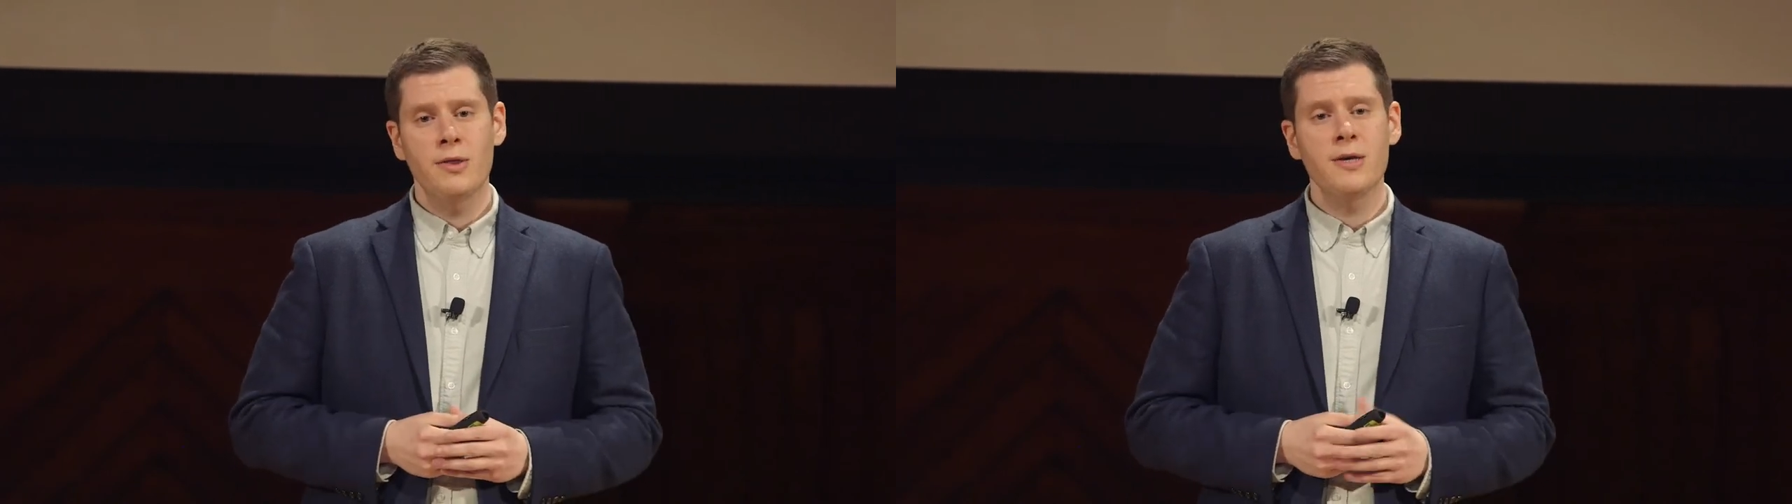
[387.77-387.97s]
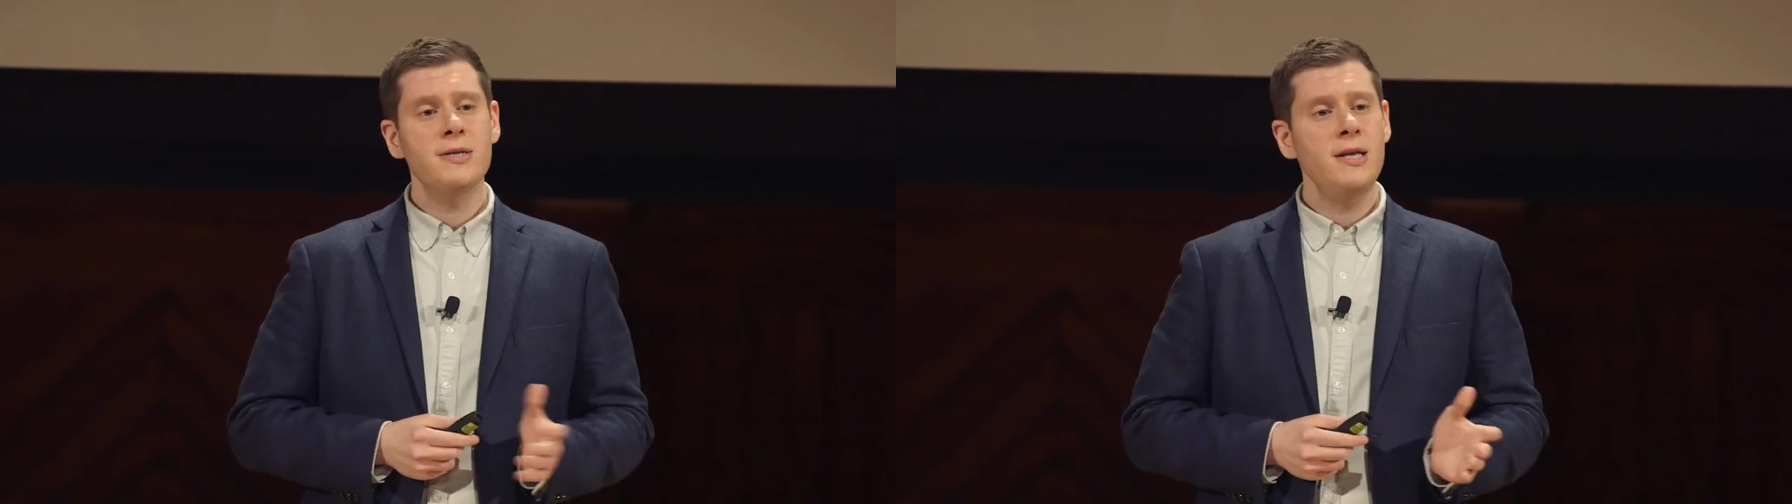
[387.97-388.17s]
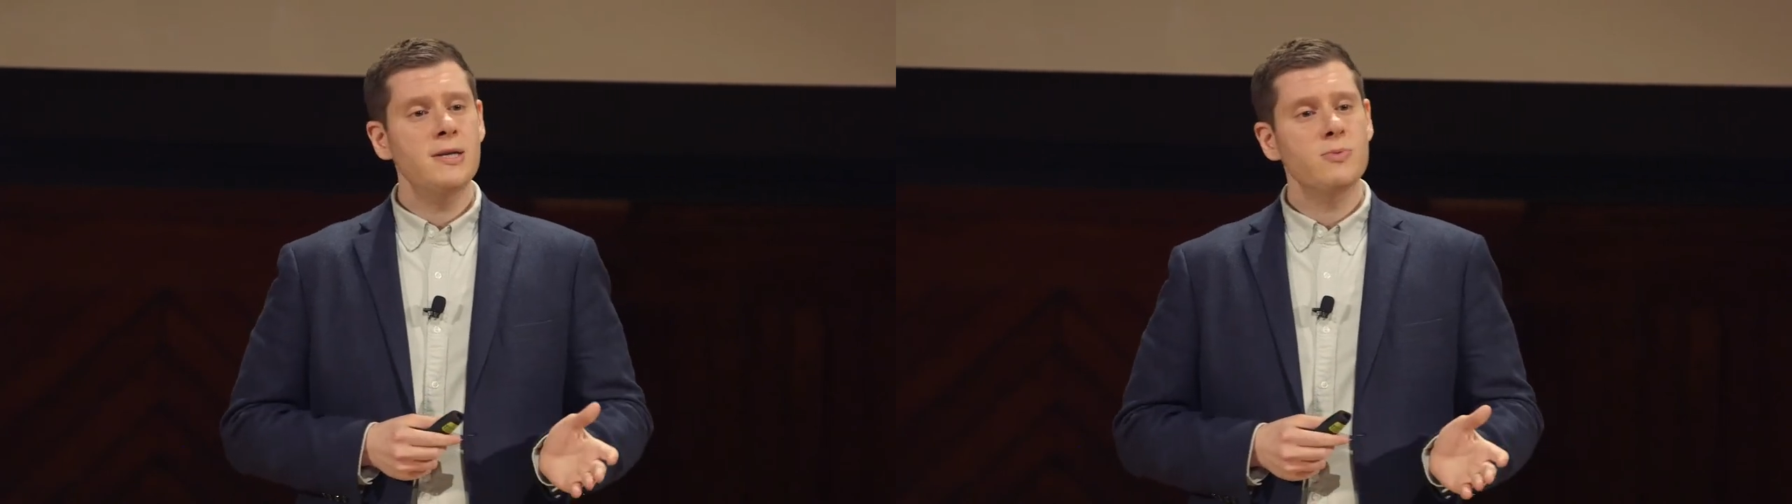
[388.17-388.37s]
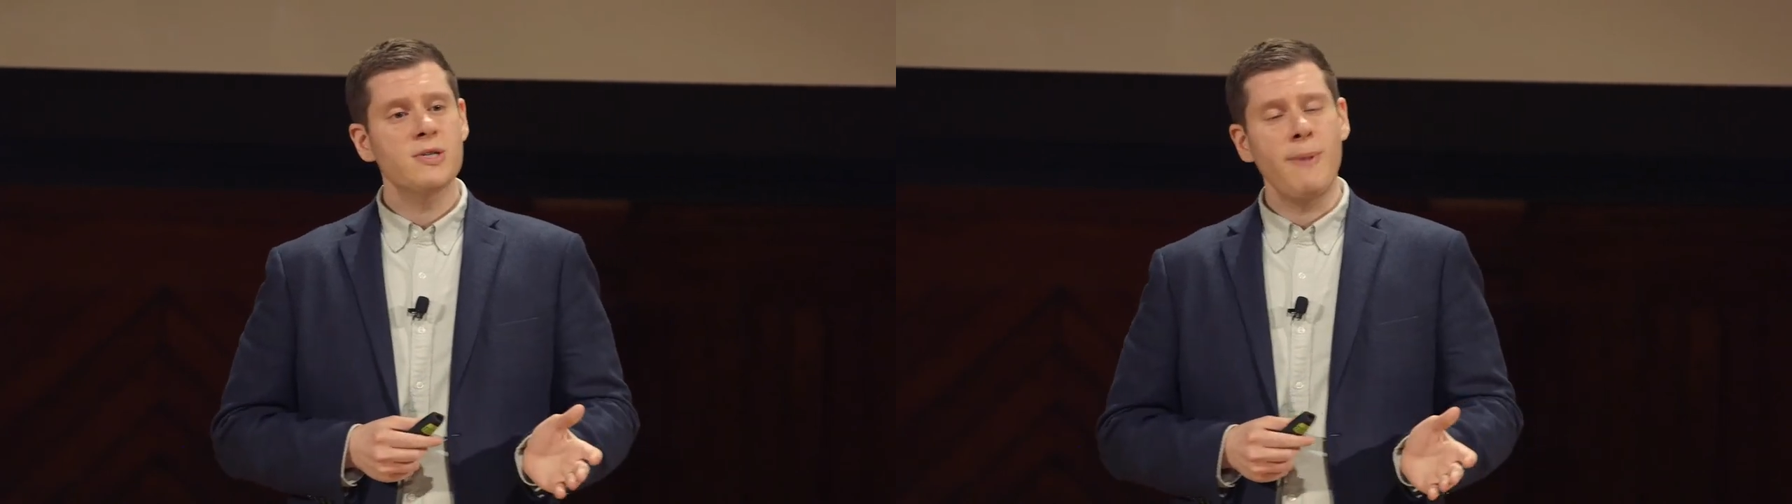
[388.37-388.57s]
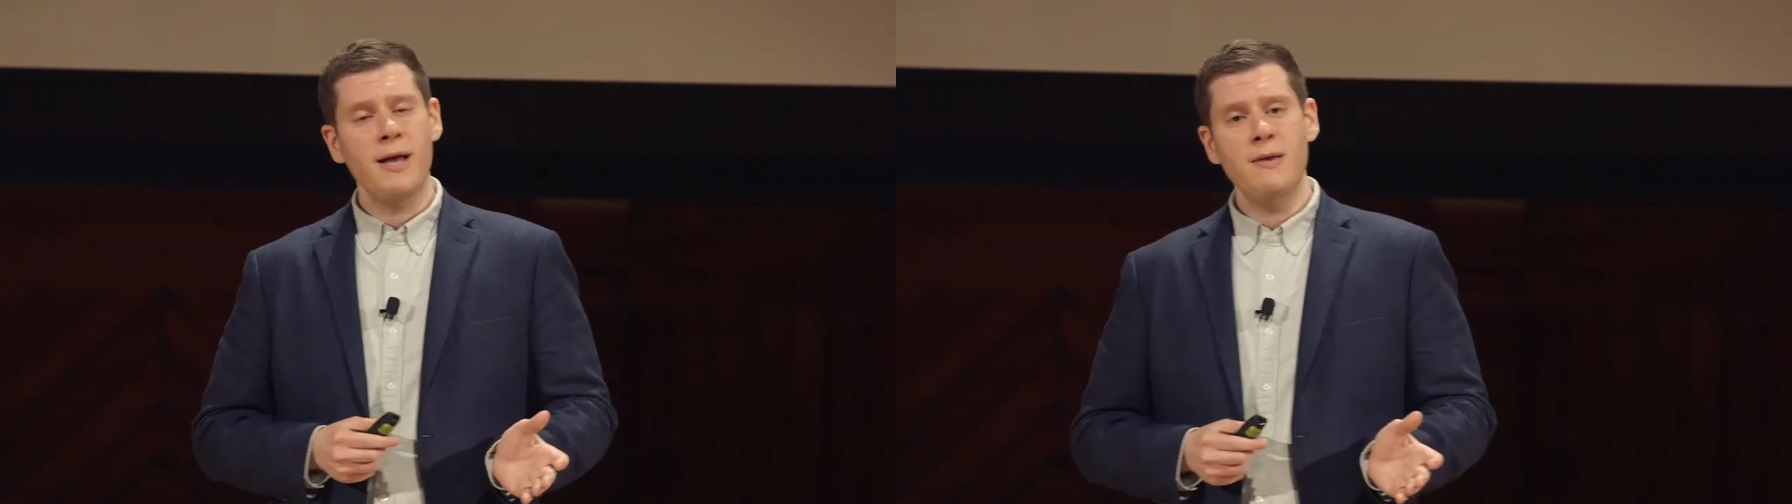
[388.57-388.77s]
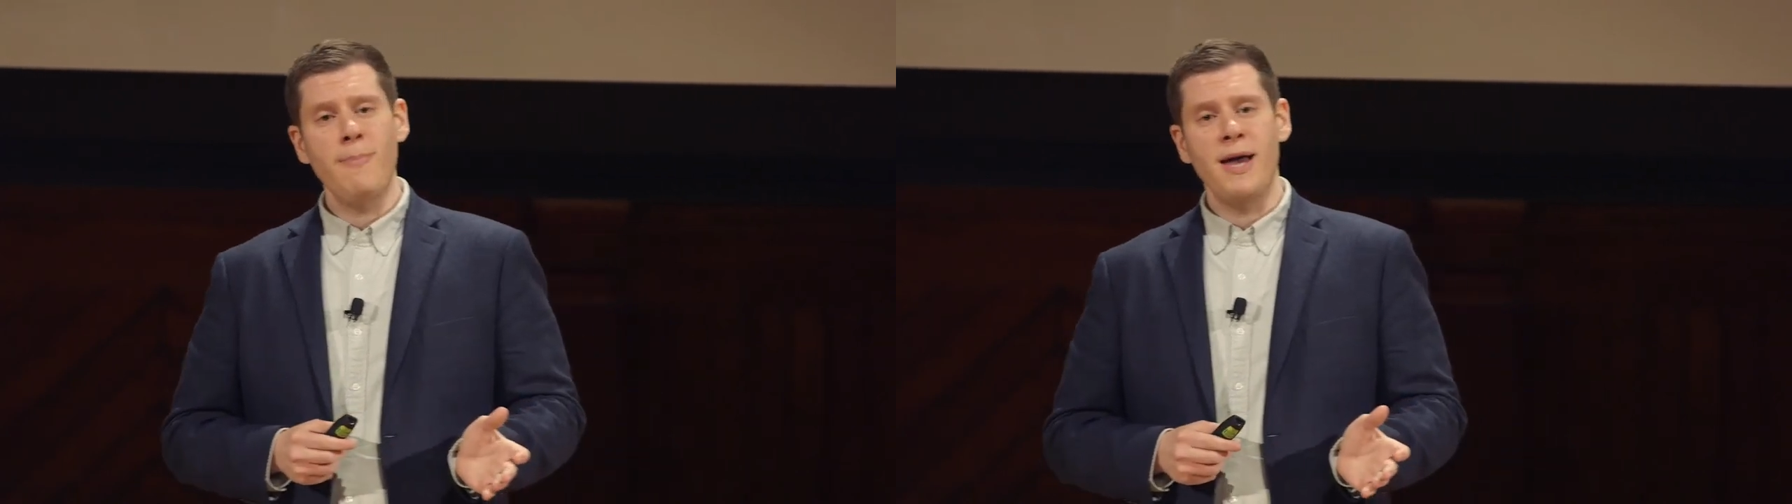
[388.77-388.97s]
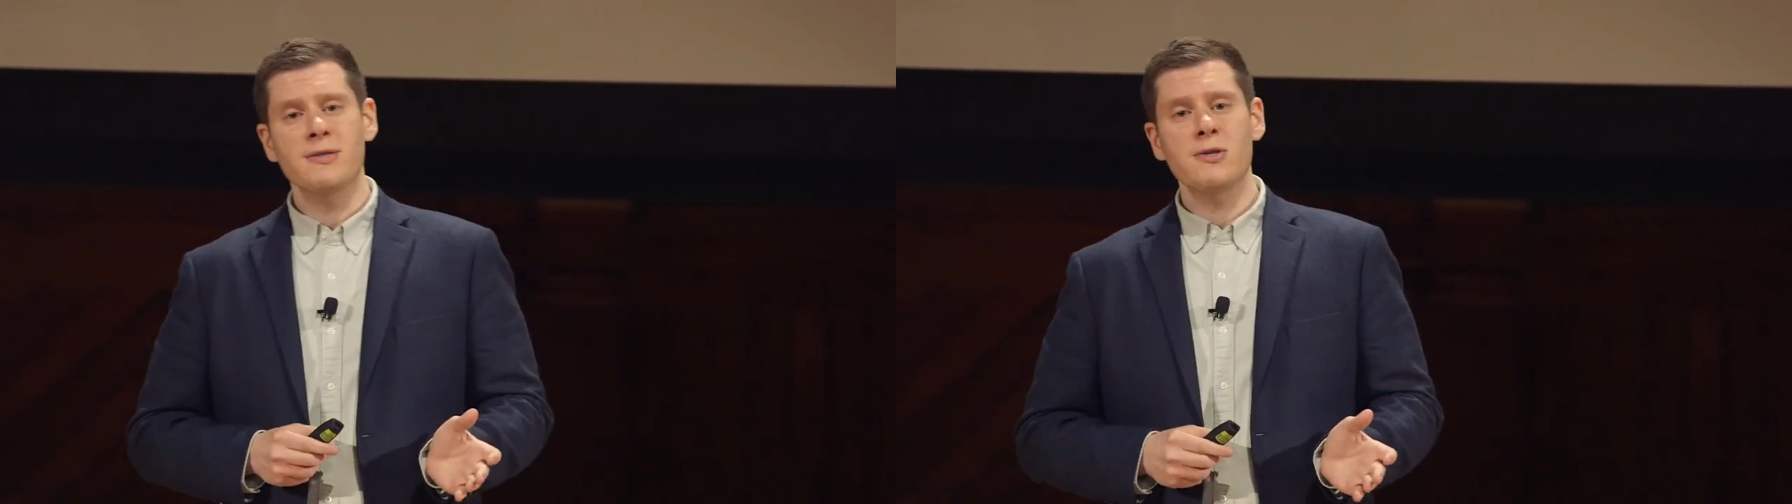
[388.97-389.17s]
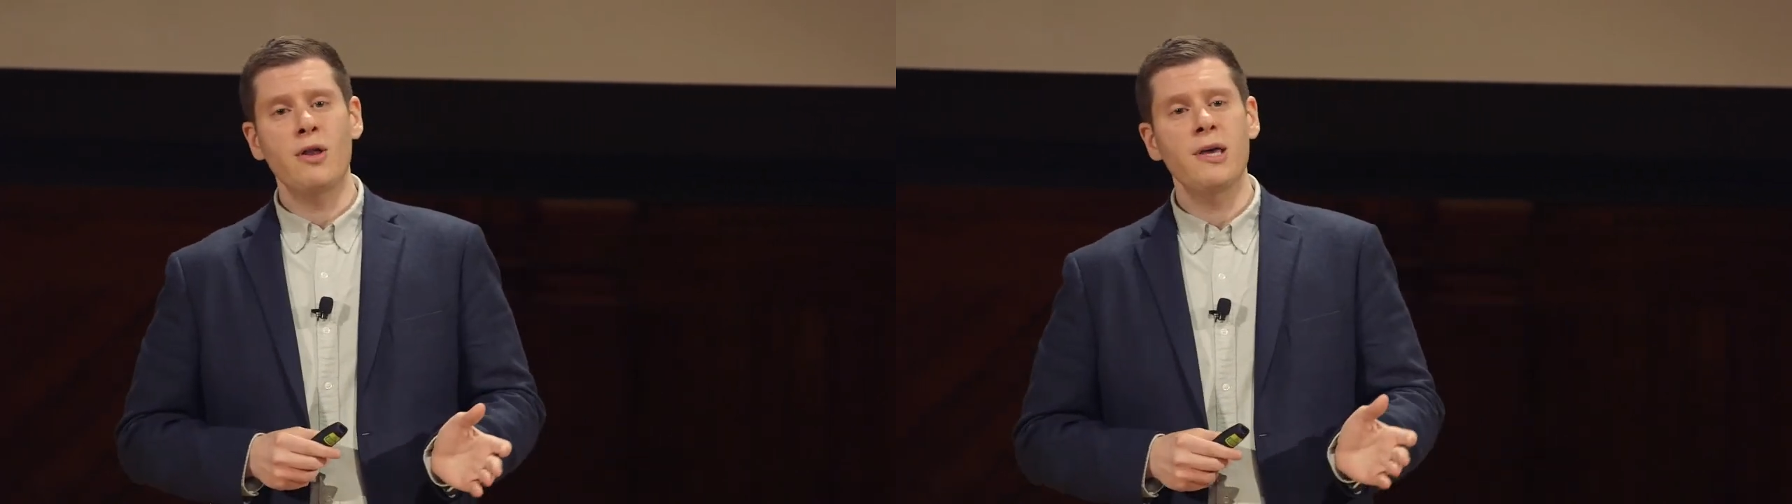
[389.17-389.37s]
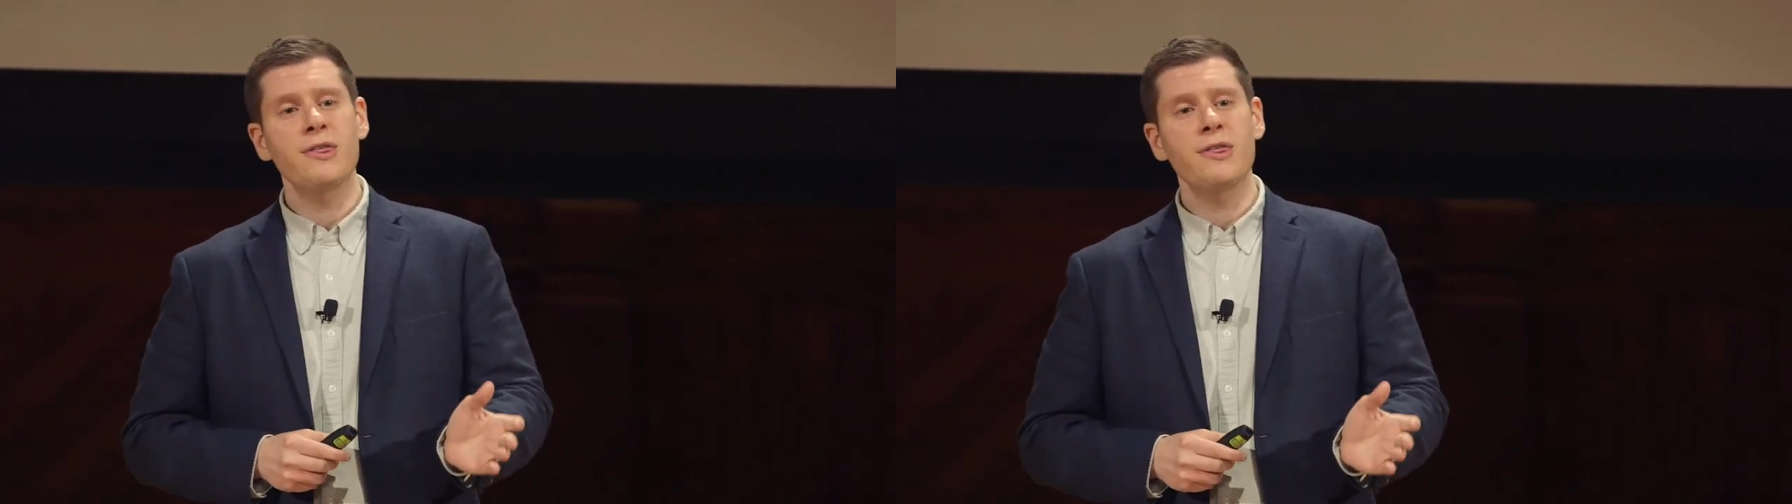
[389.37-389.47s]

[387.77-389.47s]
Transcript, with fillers: The city has responded by installing